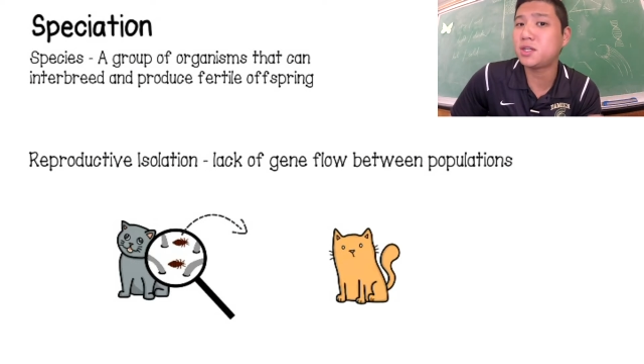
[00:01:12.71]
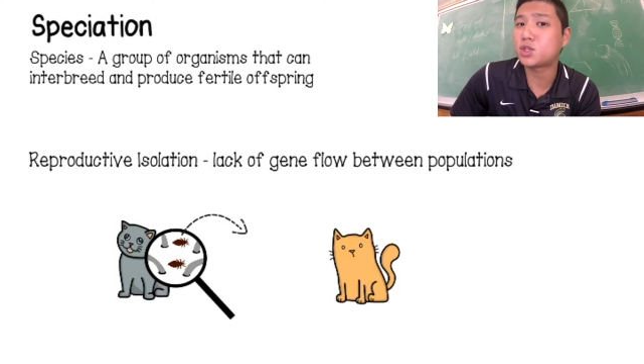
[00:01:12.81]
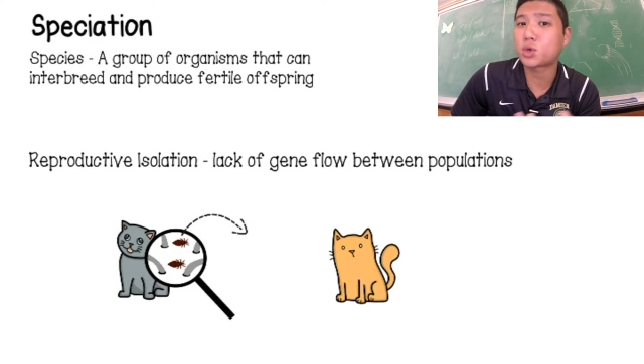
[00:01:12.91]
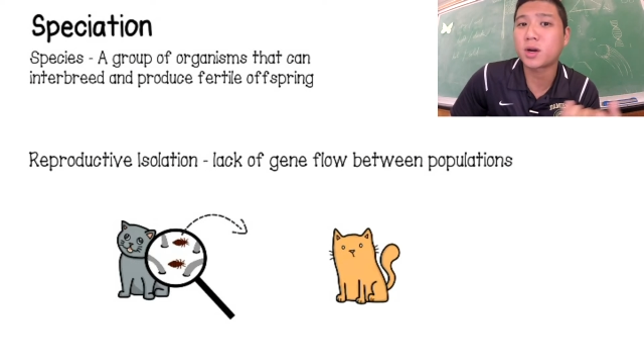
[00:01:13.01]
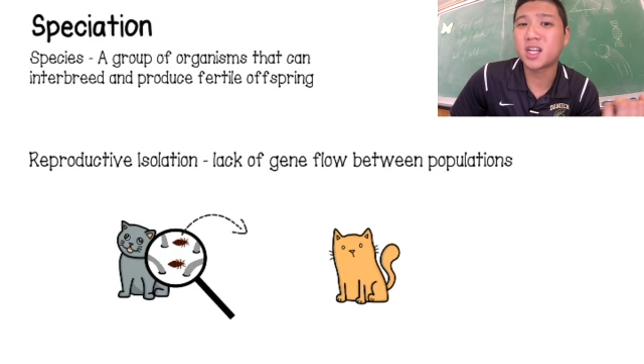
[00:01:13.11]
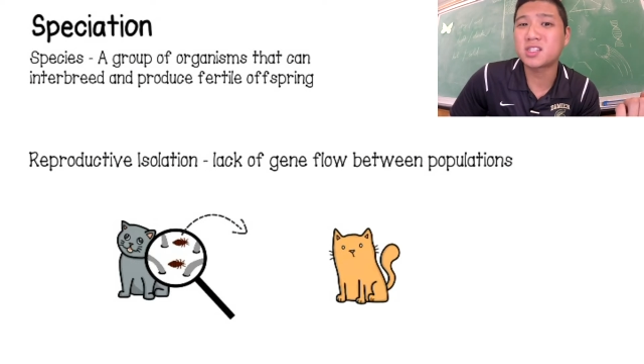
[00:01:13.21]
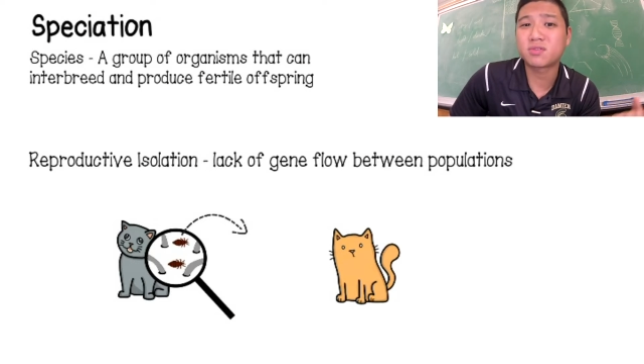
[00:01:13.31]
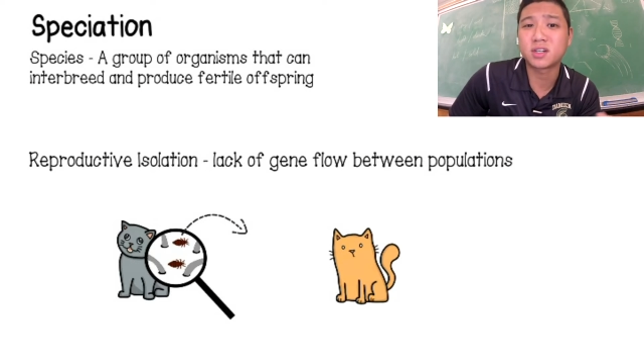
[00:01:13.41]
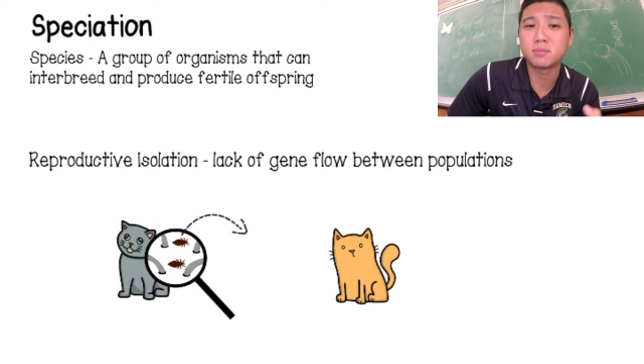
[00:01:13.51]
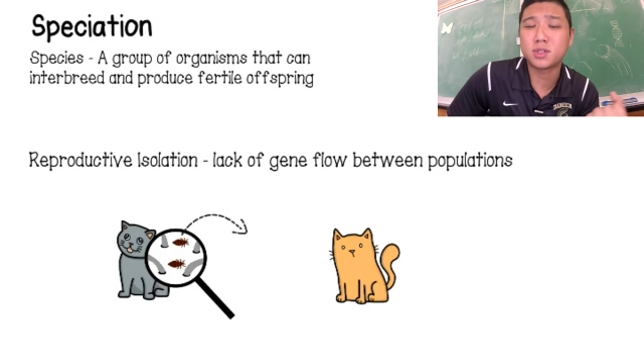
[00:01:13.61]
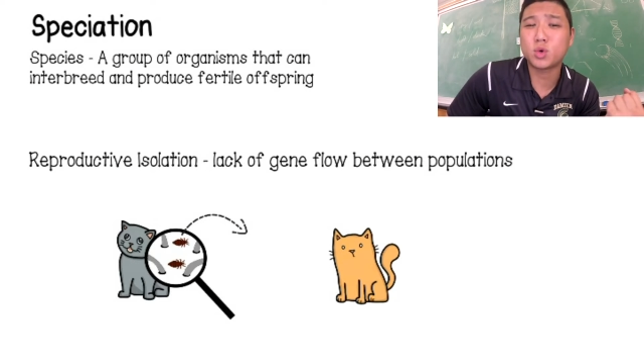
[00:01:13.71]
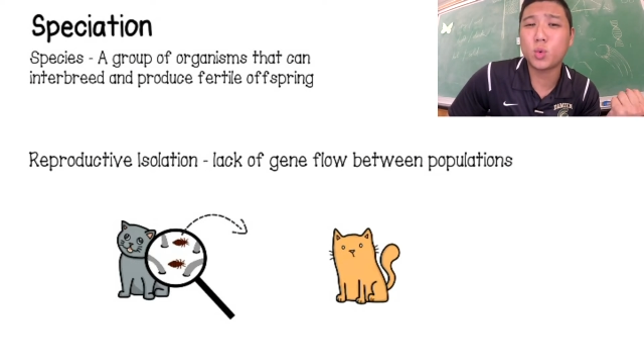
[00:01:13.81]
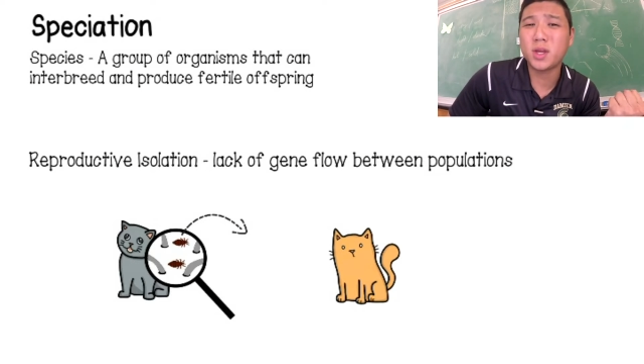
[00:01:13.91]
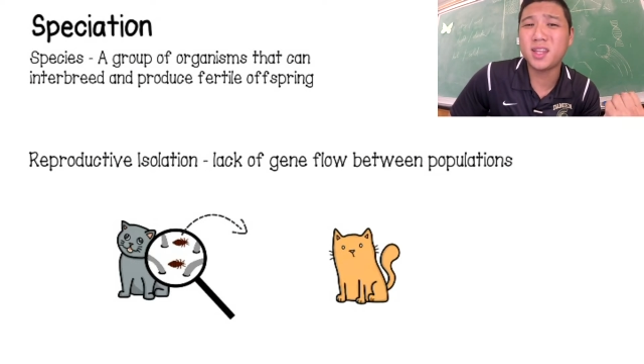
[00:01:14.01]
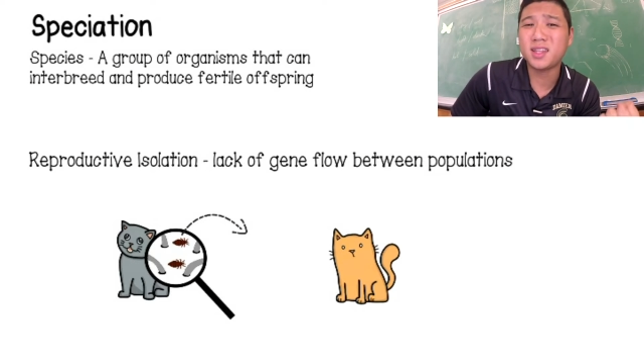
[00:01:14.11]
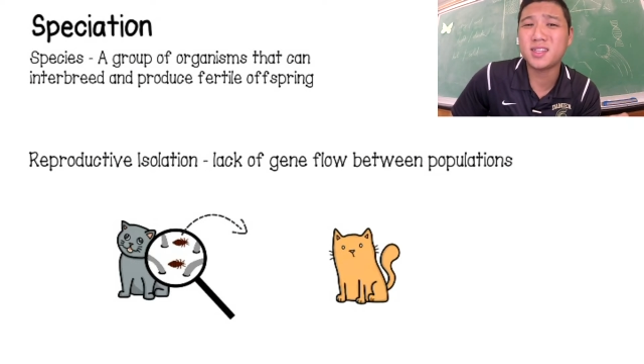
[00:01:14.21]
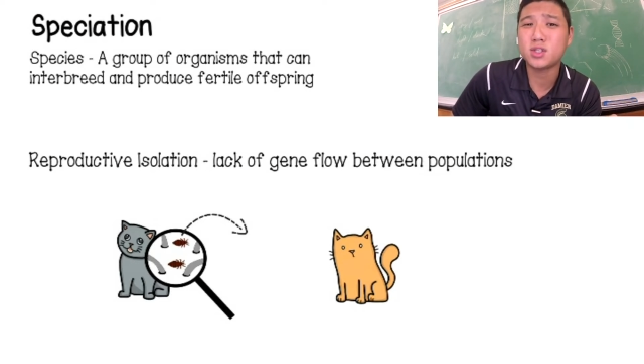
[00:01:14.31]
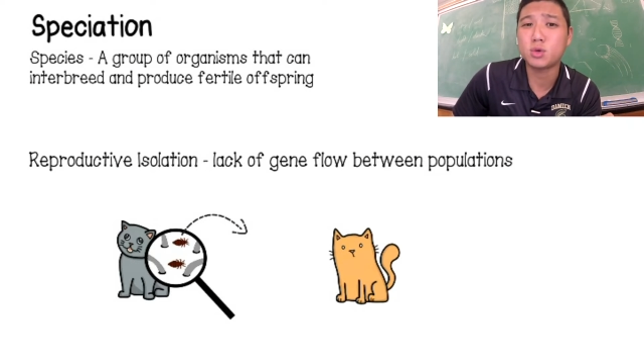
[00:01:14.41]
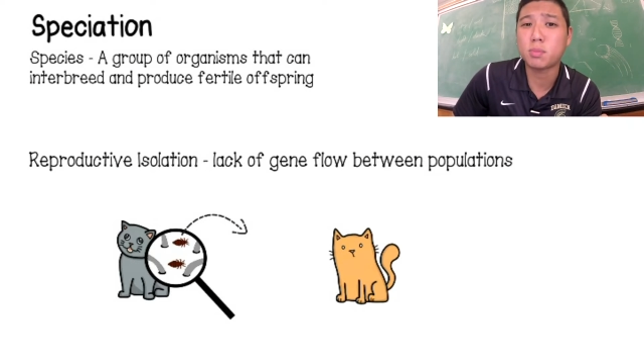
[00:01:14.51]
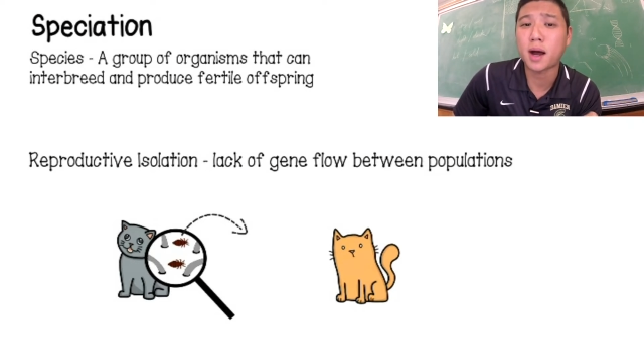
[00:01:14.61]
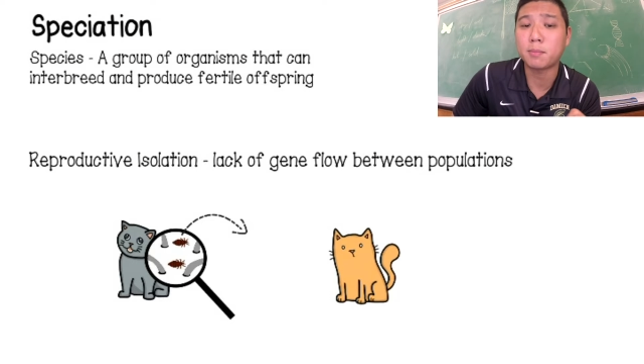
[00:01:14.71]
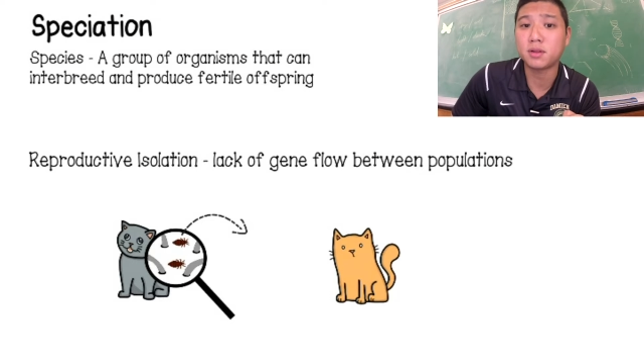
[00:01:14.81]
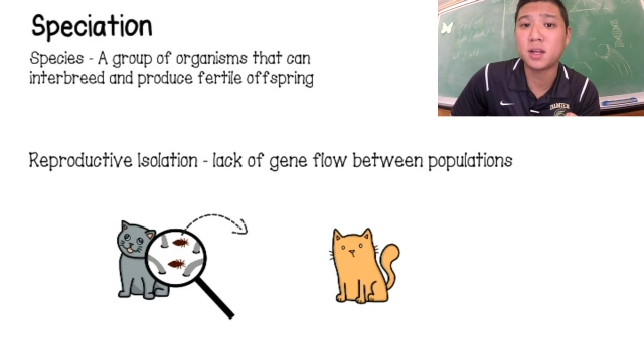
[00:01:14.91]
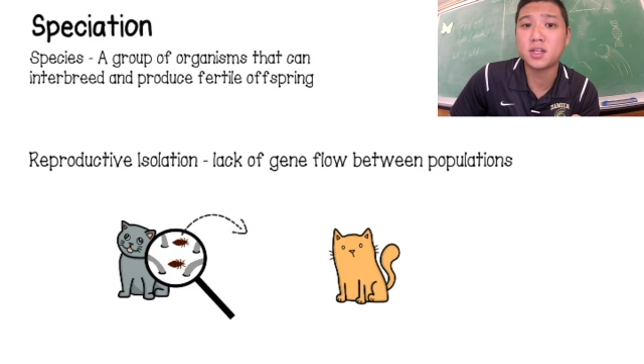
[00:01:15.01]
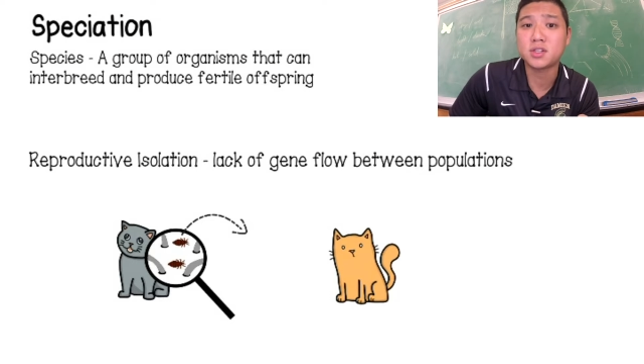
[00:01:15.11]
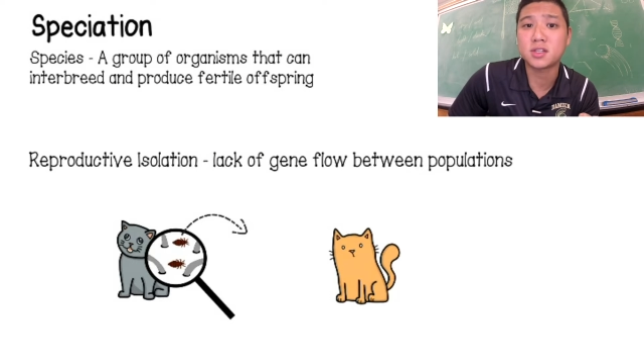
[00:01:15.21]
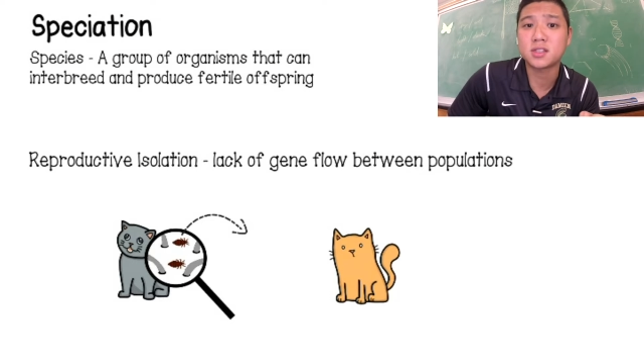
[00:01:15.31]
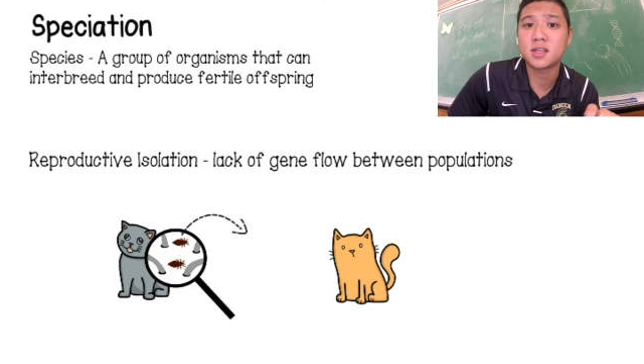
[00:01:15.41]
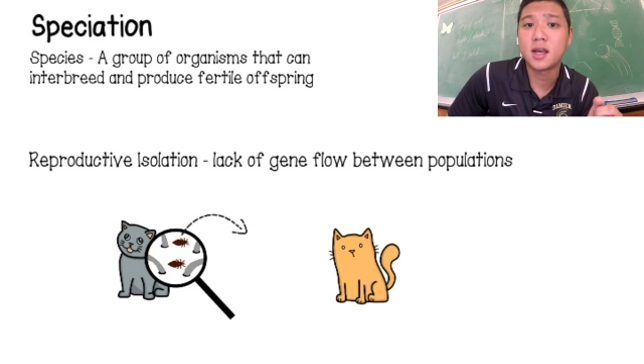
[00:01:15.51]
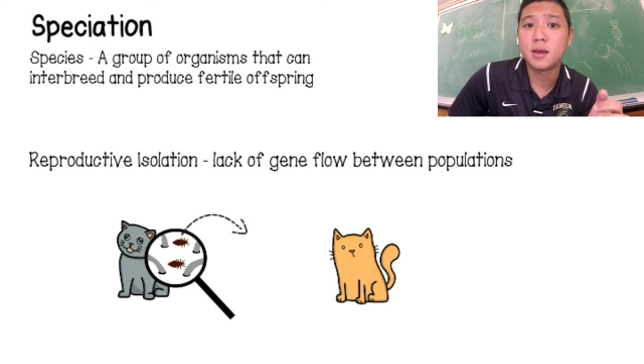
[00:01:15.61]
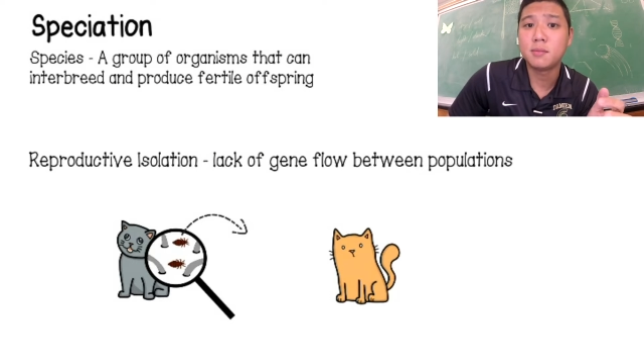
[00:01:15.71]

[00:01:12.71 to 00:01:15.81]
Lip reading: be transferred between these two populations